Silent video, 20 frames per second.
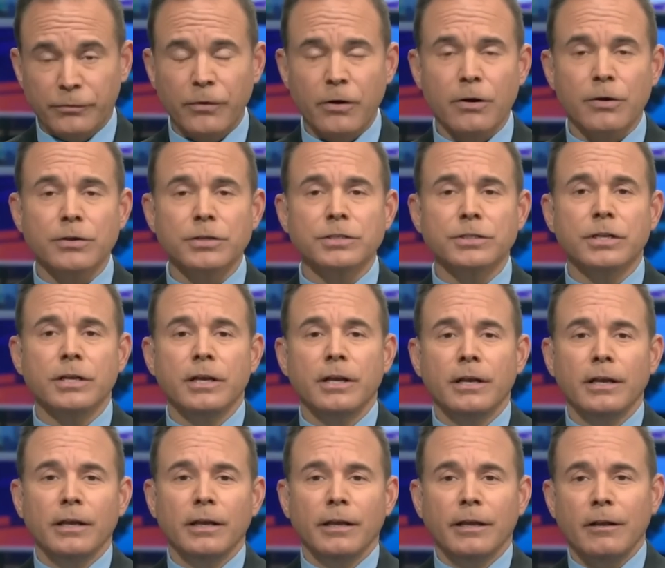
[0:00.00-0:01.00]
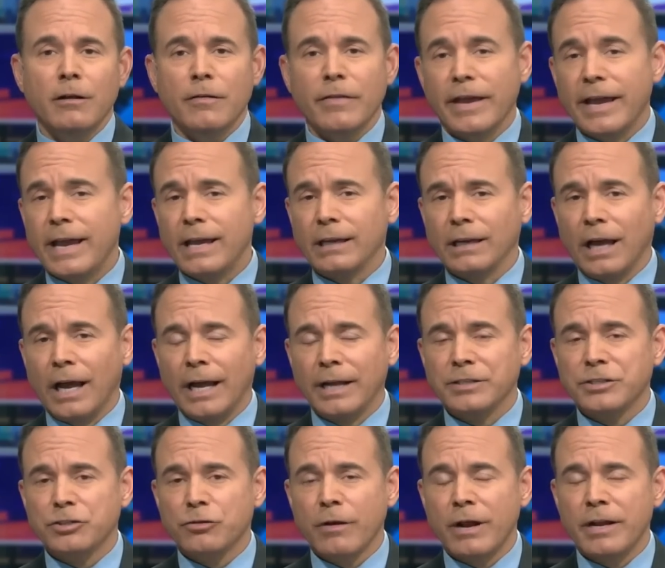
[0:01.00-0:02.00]
first, here are the
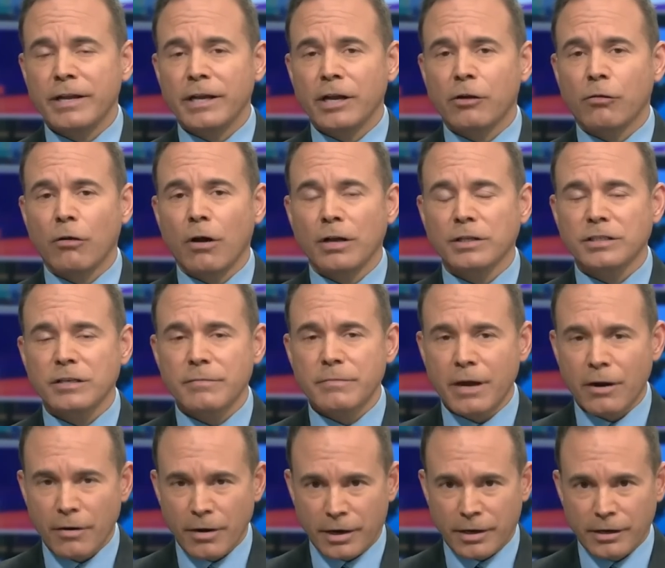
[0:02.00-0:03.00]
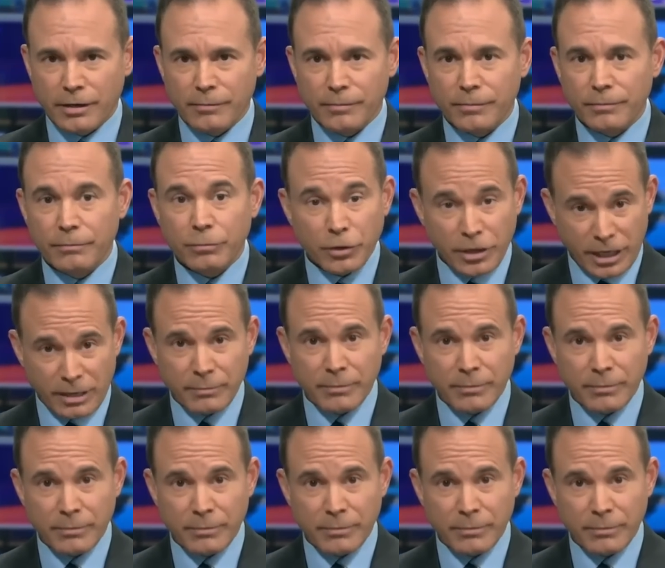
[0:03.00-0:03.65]
headlines trending across America, putting